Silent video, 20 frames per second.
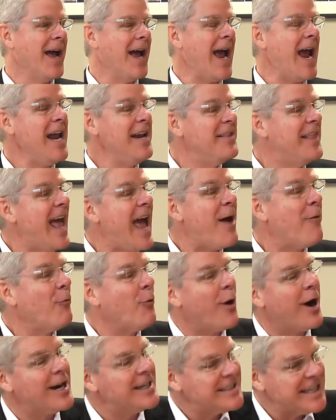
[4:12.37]
And that
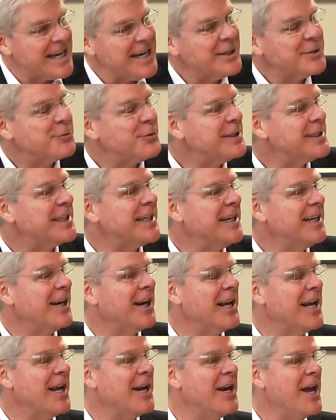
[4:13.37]
was,
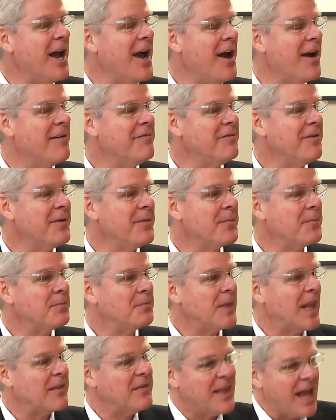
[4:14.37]
interestingly enough,
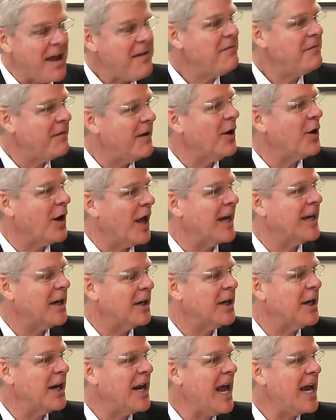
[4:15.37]
that felt like a
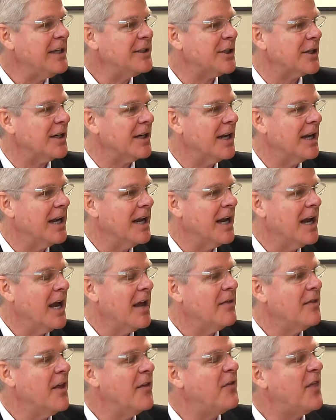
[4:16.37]
connection,
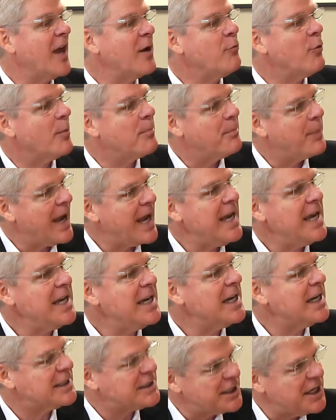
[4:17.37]
that they were
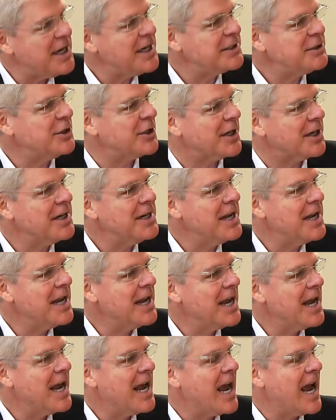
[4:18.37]
paying attention
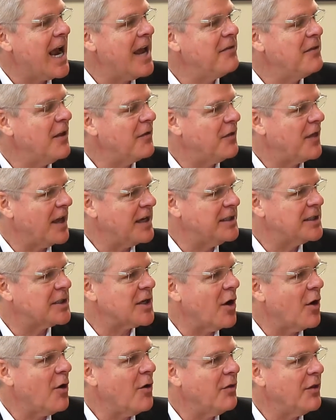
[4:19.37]
and that they
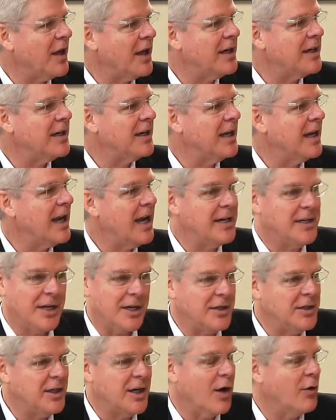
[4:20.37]
saw that it
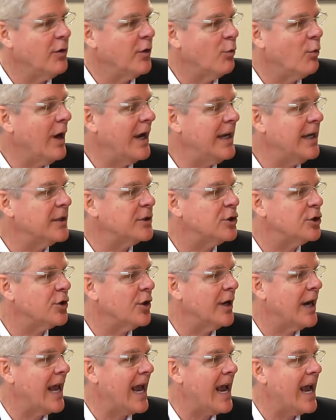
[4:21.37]
didn't go the way it
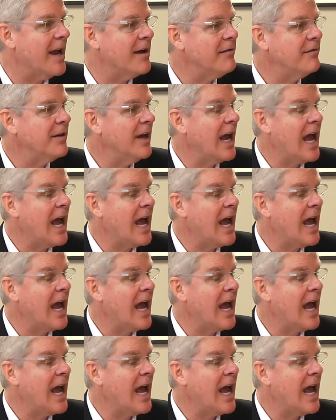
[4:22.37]
should have.